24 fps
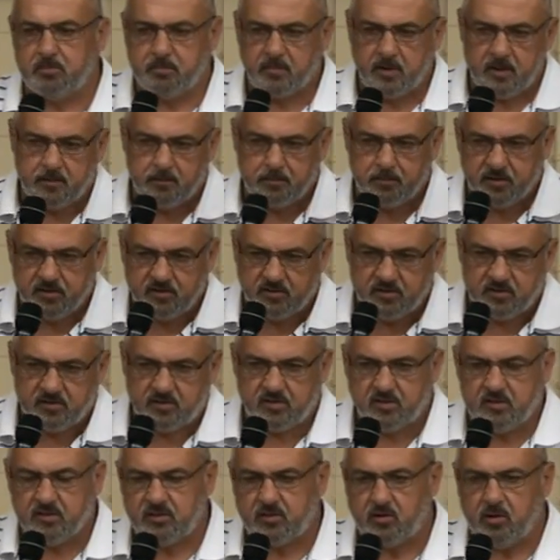My
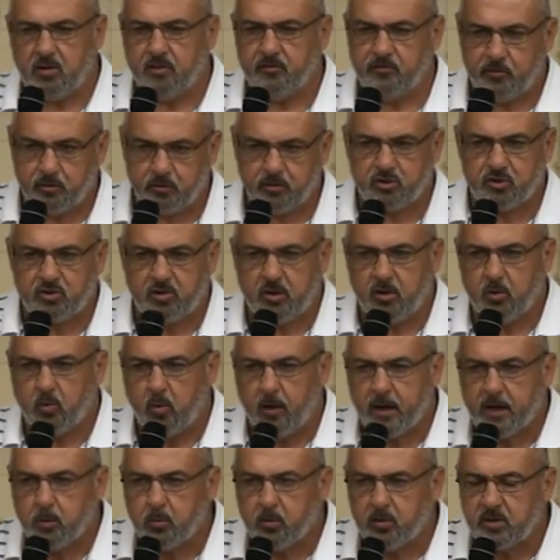business is called 4-Star
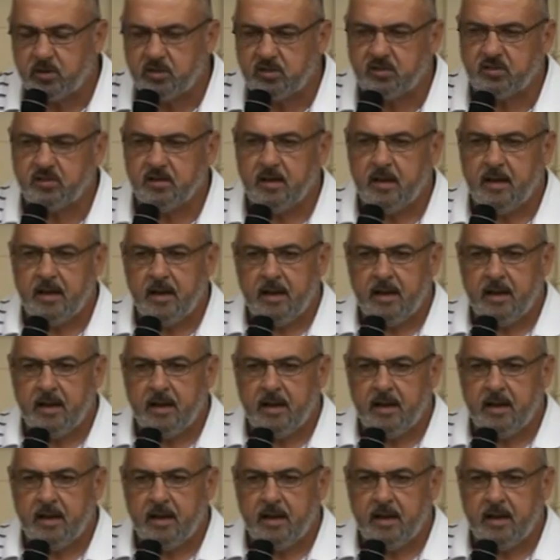Waterworks.